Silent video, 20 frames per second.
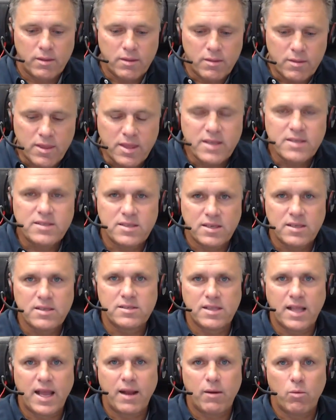this
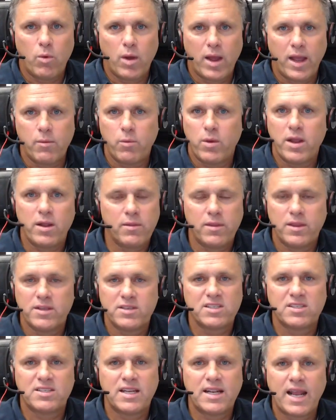is that way.
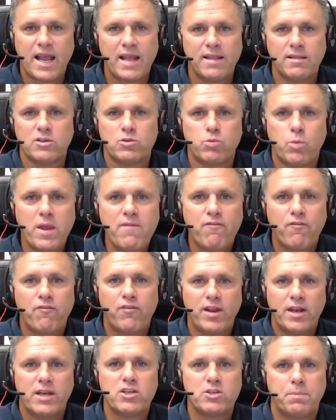This is an endless. We
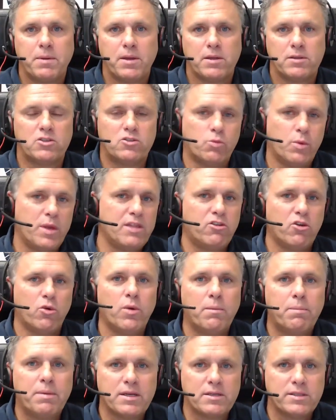finish buildings. We
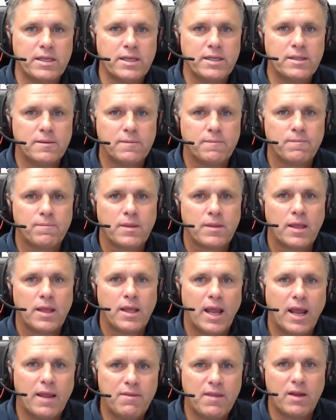do a building,
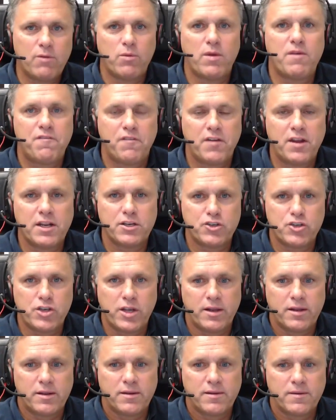and then we finish
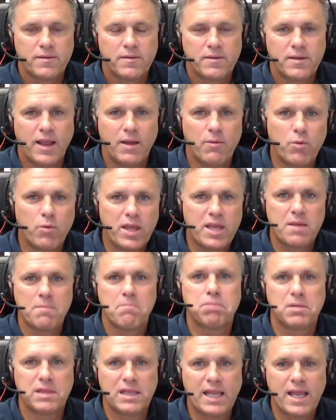it and we
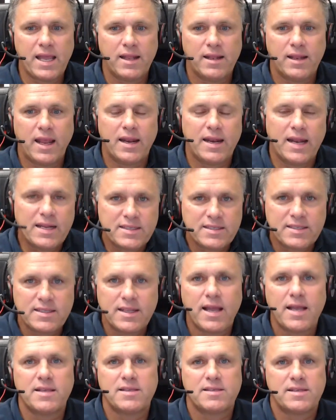complete. And that's
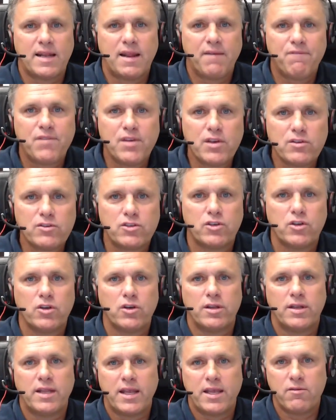nice. And that feels
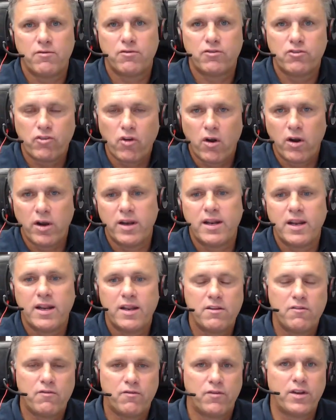good that you've started it
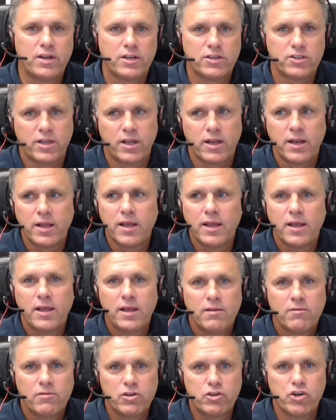and you finished it.
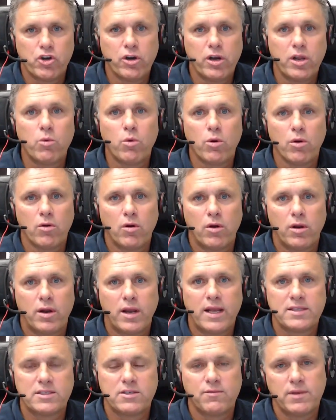The journey we're on
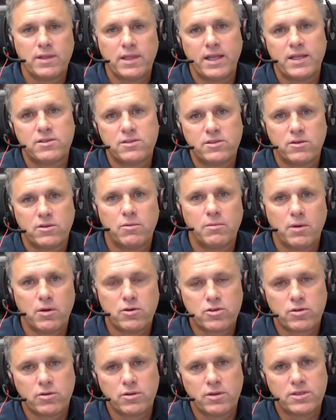as it relates to
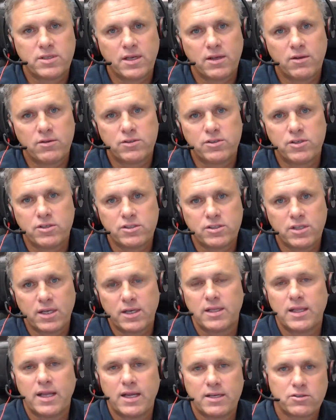emotional intelligence,
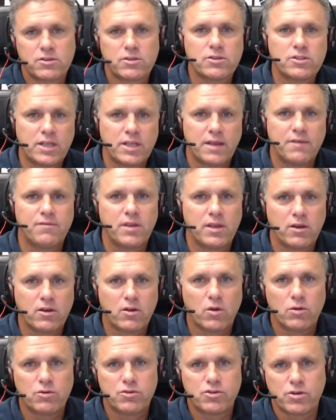psychological safety, and
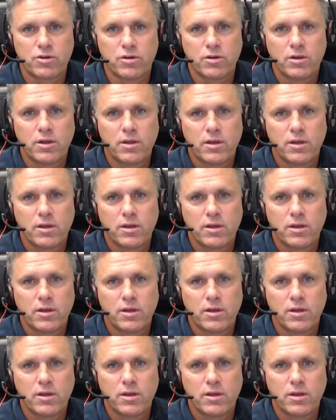culture